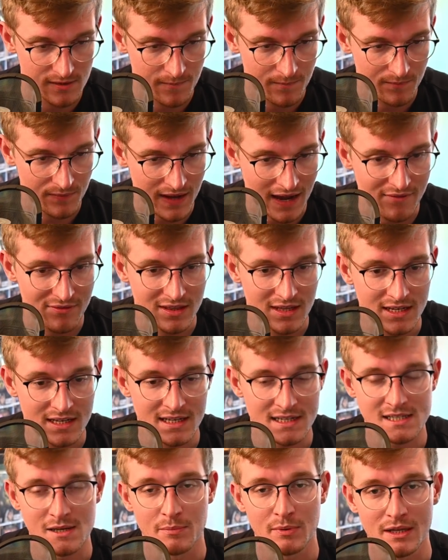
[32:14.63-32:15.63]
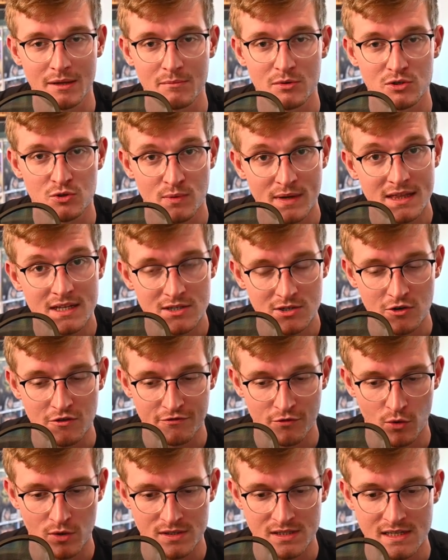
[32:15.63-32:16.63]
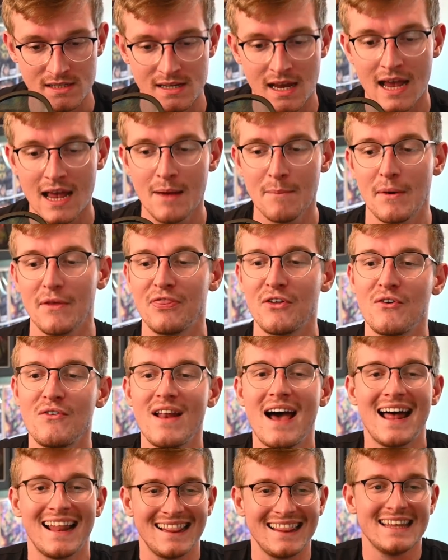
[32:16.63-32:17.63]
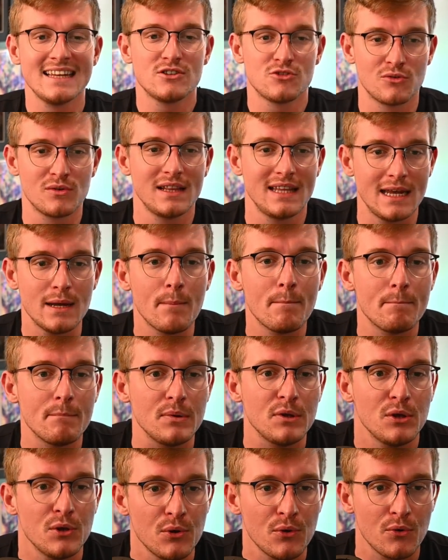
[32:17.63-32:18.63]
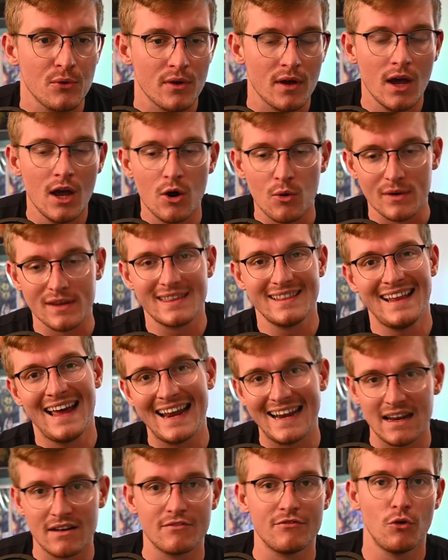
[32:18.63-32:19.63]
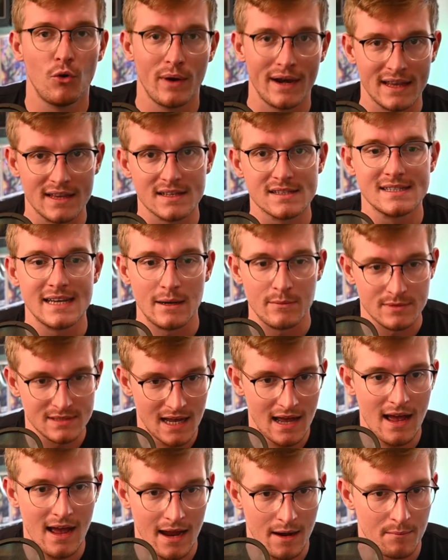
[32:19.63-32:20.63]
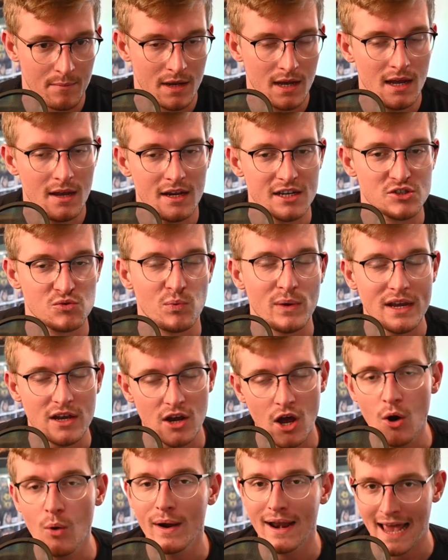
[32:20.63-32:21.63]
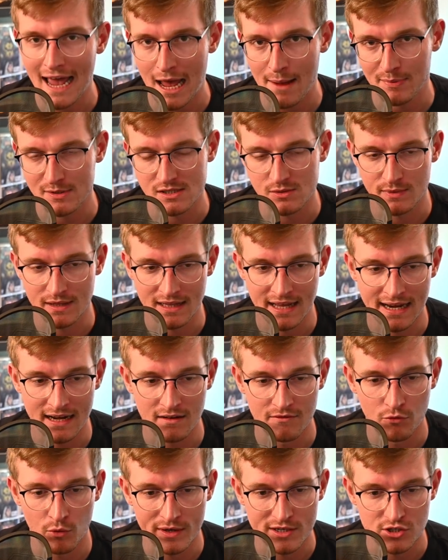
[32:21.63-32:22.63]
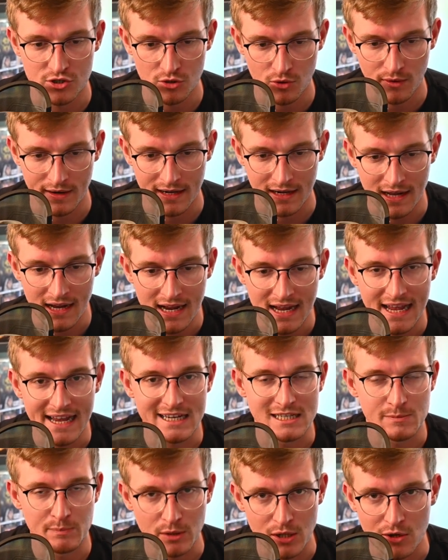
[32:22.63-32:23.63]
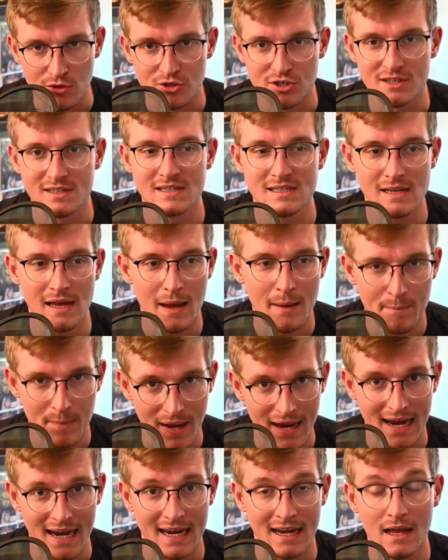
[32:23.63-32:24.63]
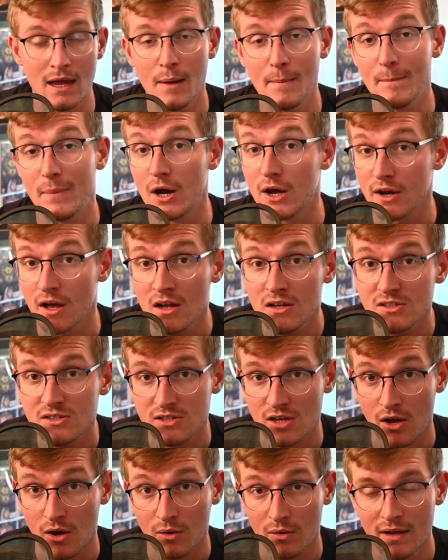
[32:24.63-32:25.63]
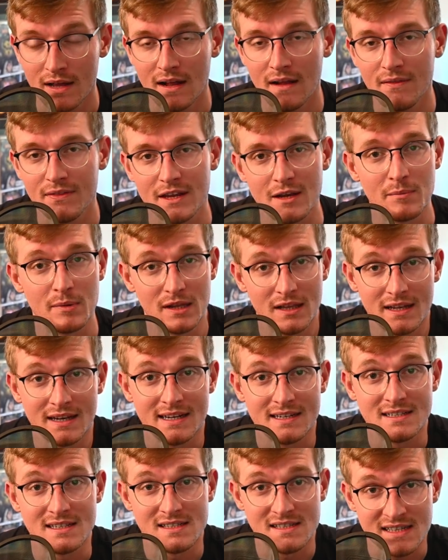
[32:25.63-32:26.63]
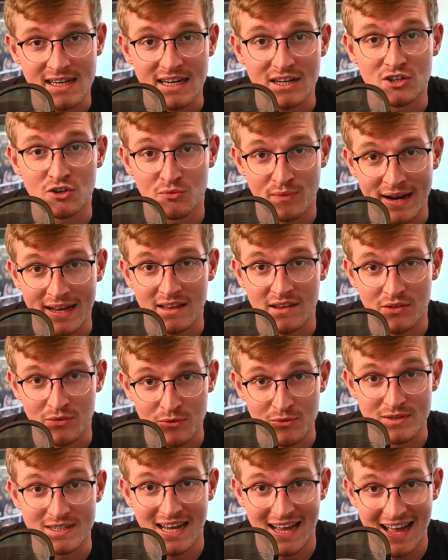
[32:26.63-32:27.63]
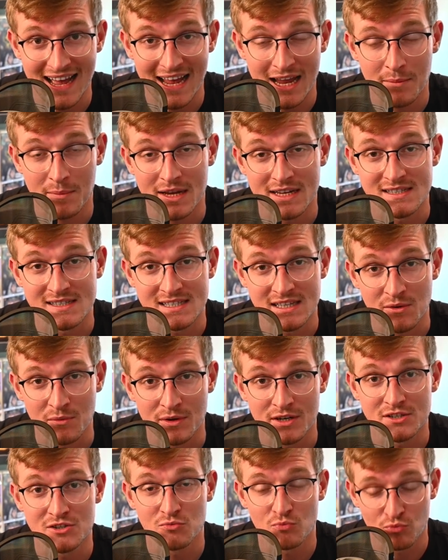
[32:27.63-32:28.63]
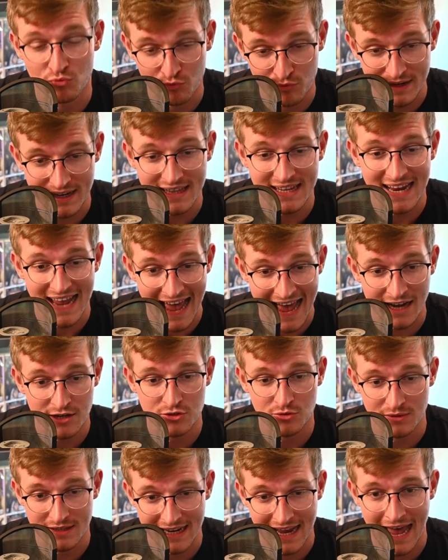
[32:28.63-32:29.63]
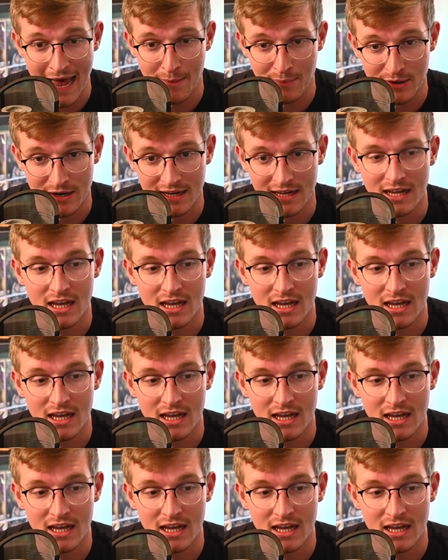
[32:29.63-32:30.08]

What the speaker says: having the discipline between the two forces, but they're not literally imbued with light and void at the same time. Because we know what happens when light and void join. Explosions, pain, but also the ability to see directly through time and see what is really actually happening